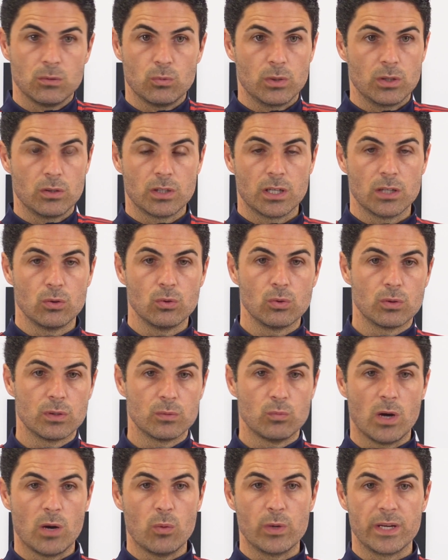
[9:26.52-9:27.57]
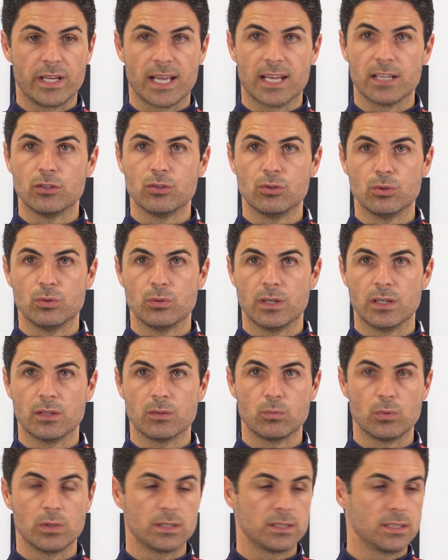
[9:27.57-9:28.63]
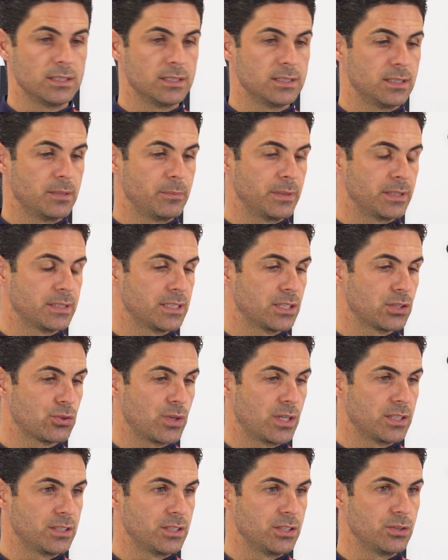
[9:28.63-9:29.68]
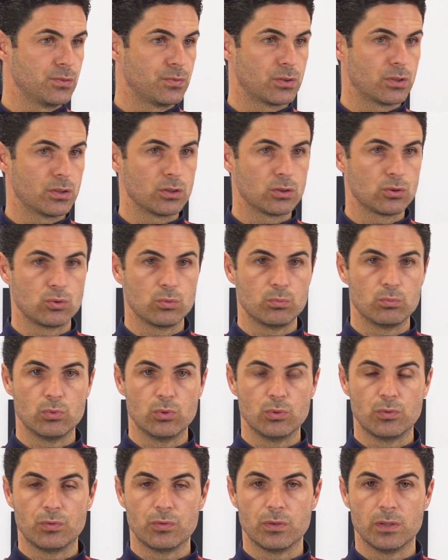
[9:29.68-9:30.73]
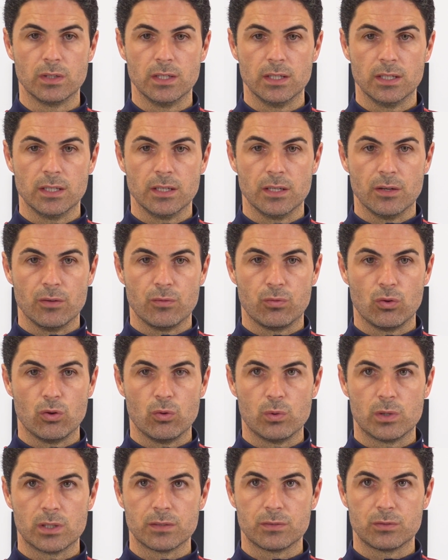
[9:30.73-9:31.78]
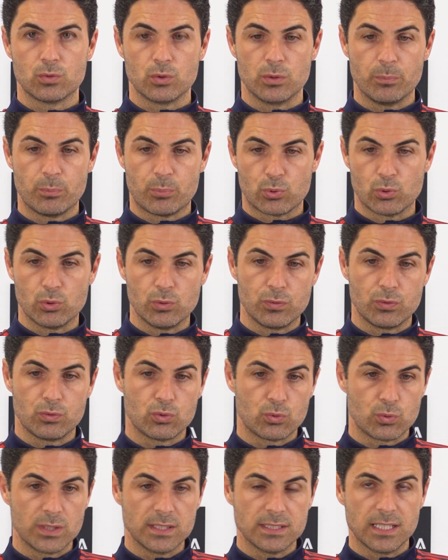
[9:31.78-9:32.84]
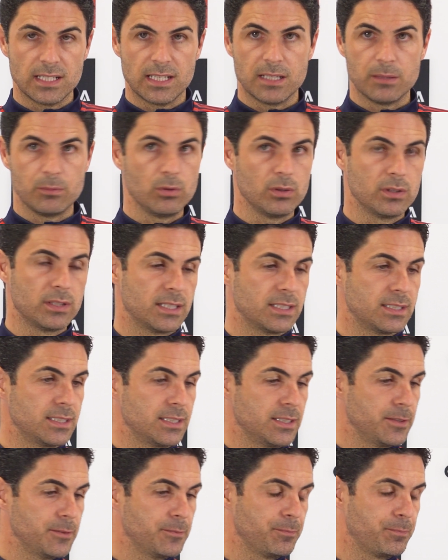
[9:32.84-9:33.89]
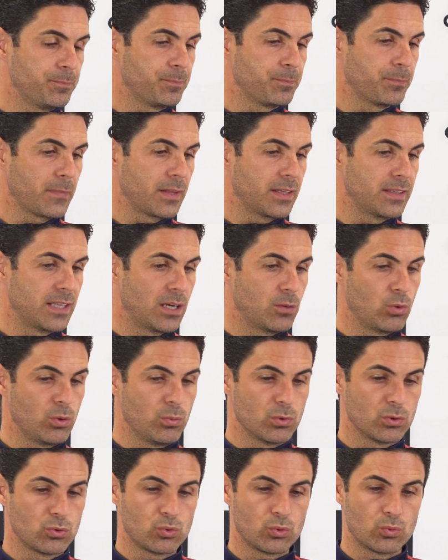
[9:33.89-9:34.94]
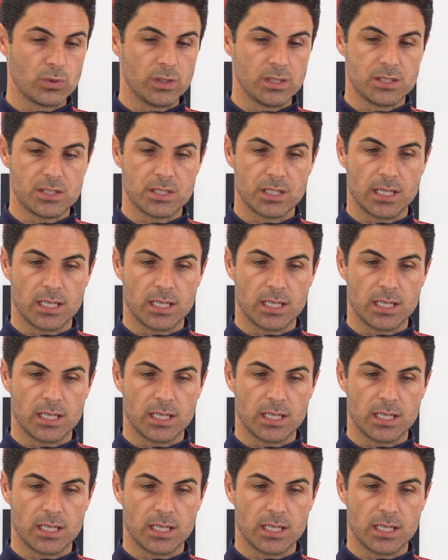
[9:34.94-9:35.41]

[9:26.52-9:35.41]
We're going to look at what we can do and what is the best strategy for us to move forward, to improve, to reach the level that that we want to reach.